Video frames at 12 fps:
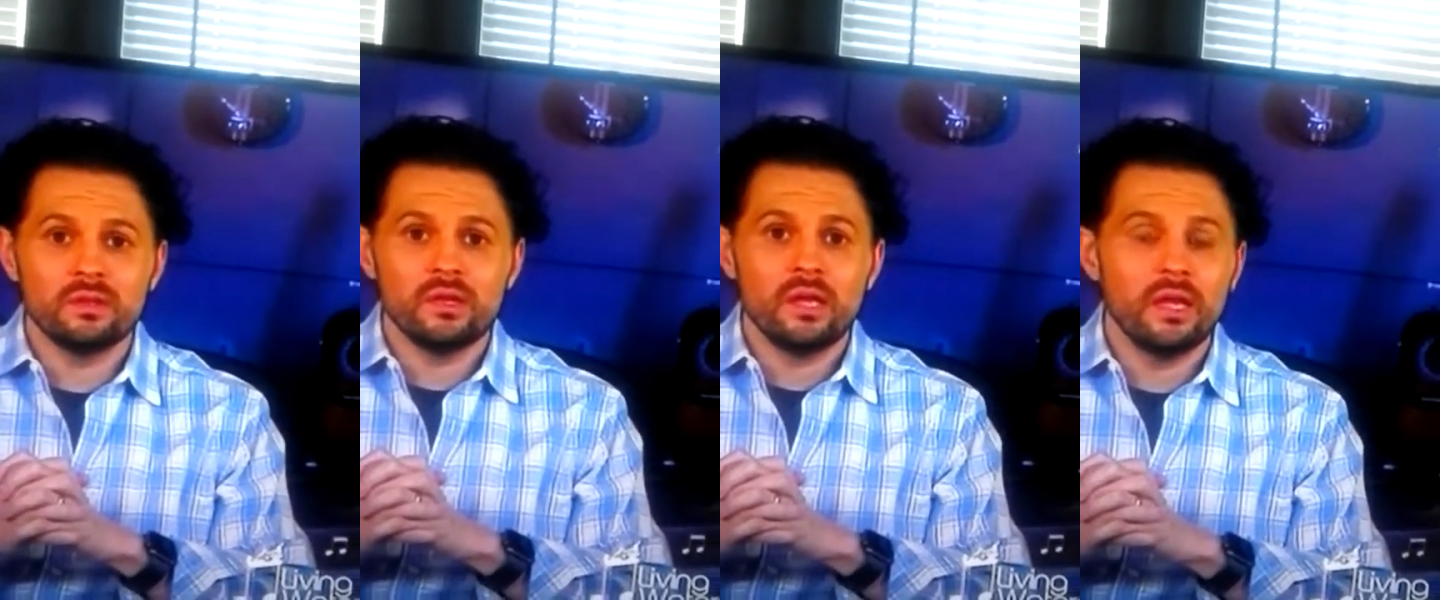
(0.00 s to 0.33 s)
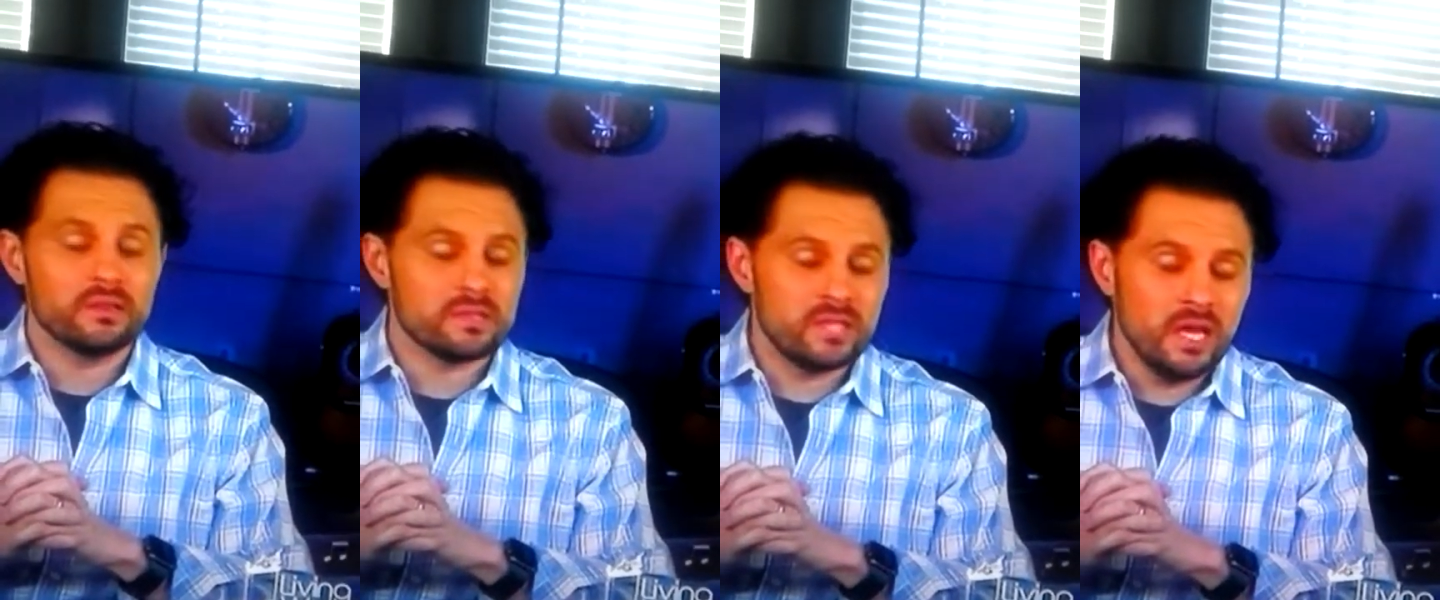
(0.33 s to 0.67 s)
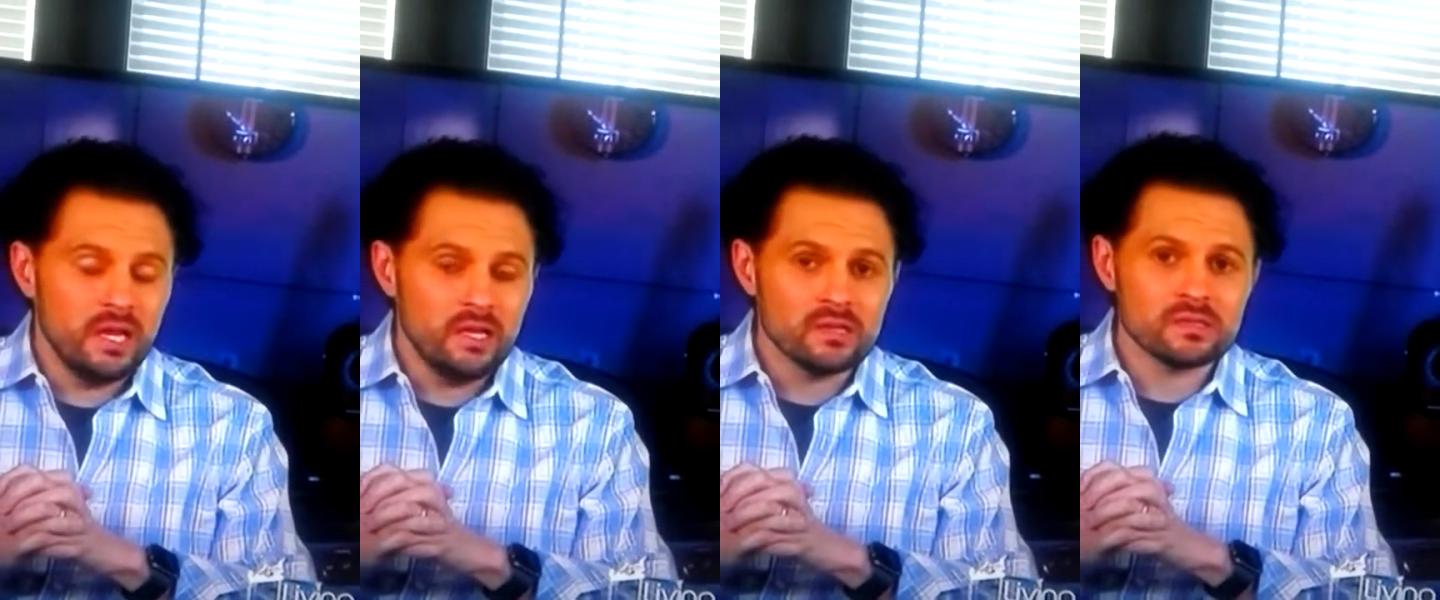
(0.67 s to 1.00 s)
It's
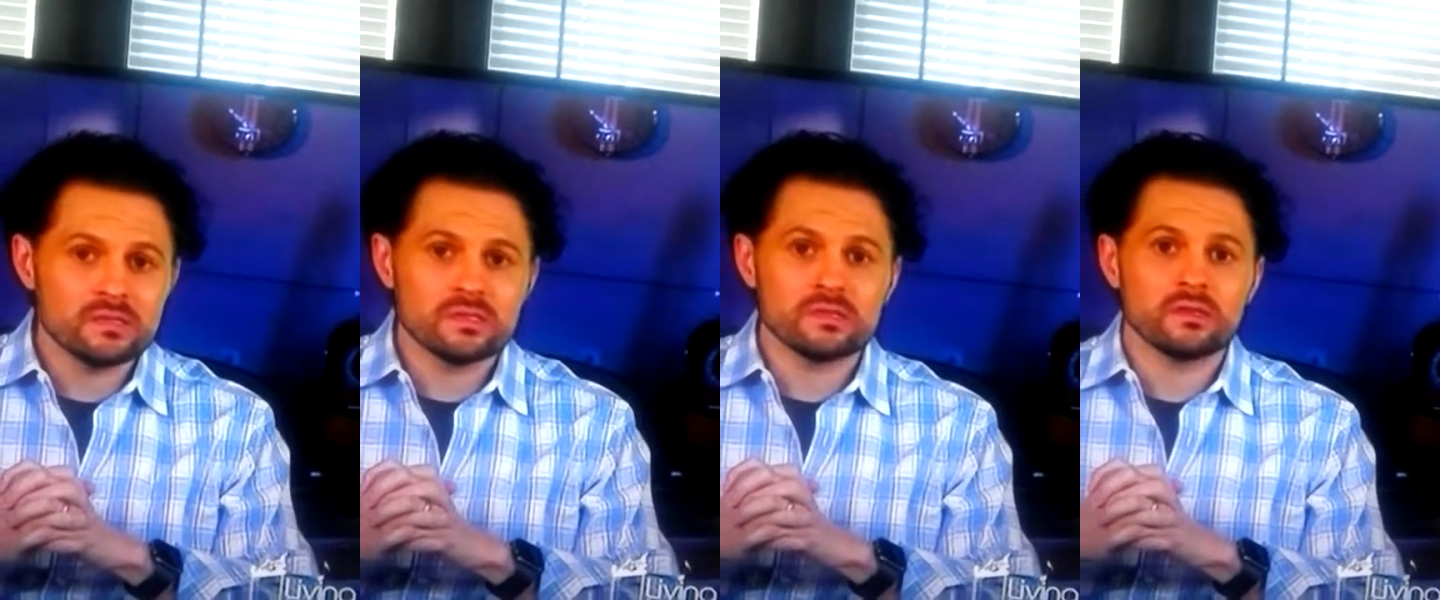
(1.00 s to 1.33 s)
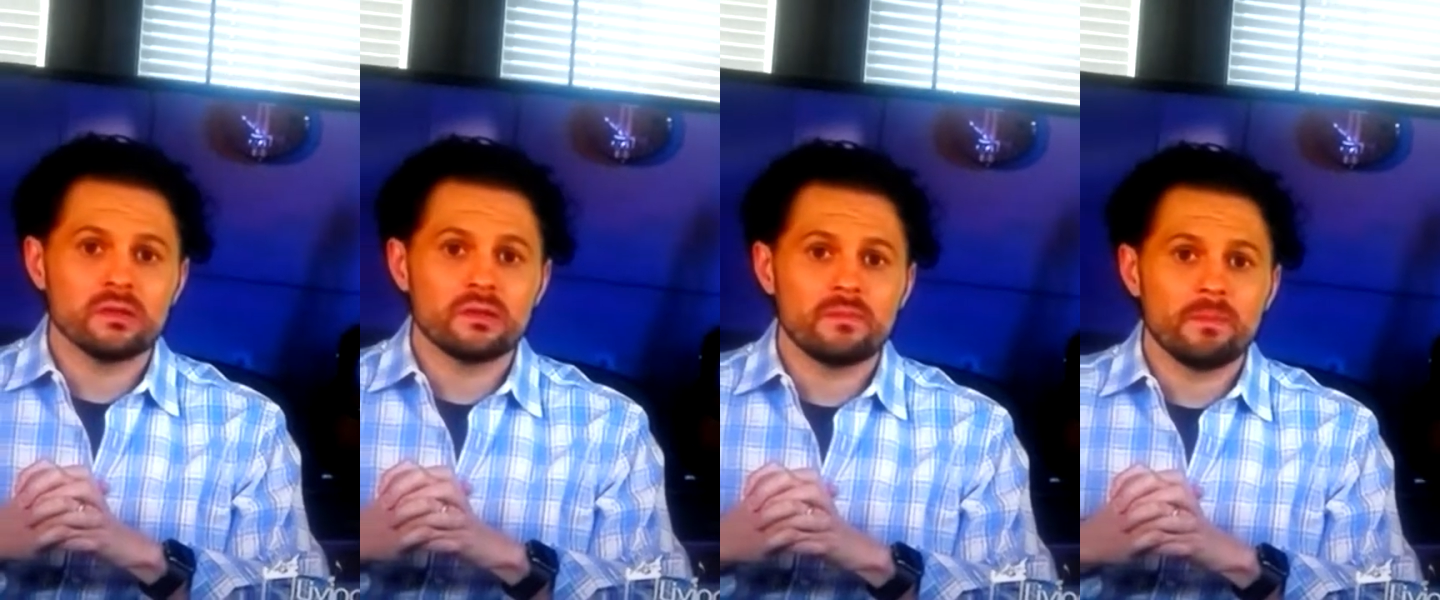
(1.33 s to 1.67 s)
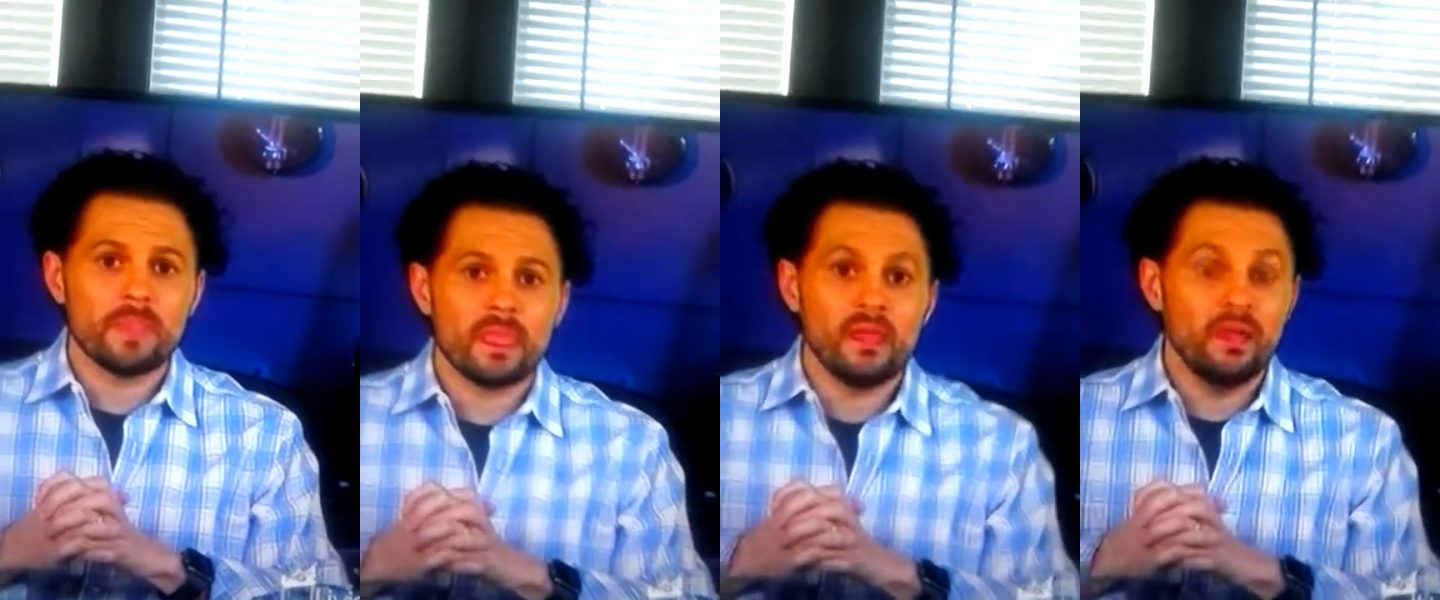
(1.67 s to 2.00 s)
tedious,
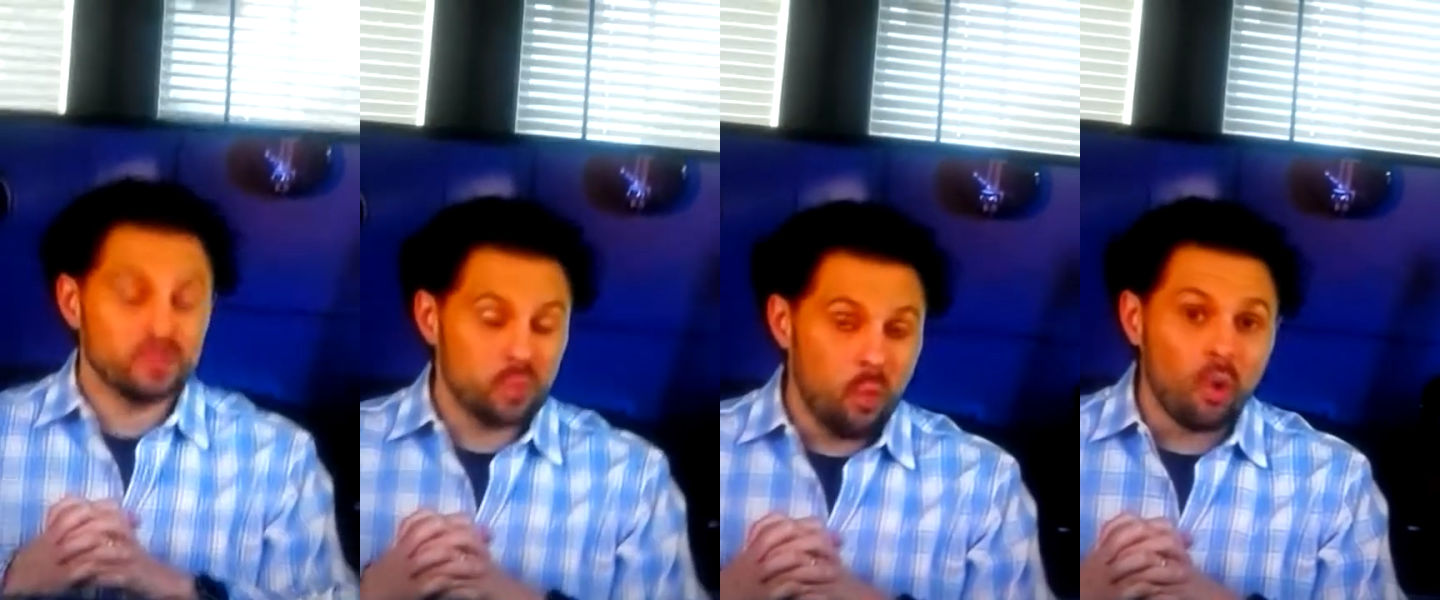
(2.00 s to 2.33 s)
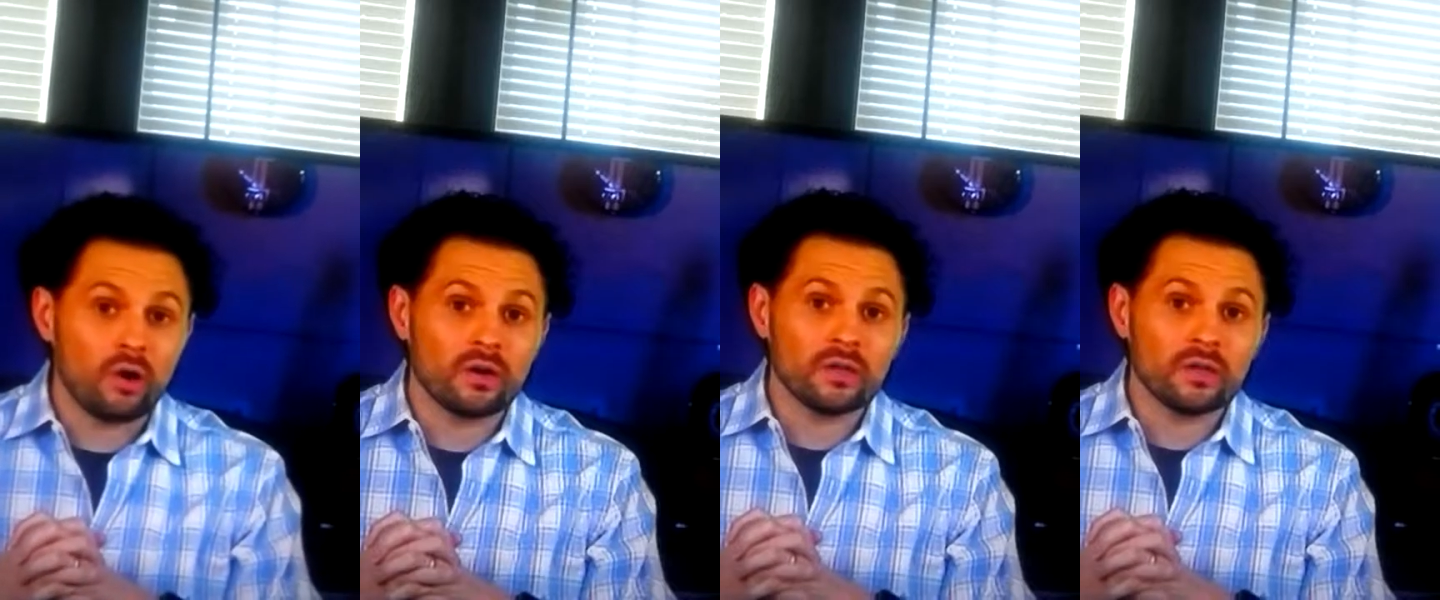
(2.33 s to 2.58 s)
it's work.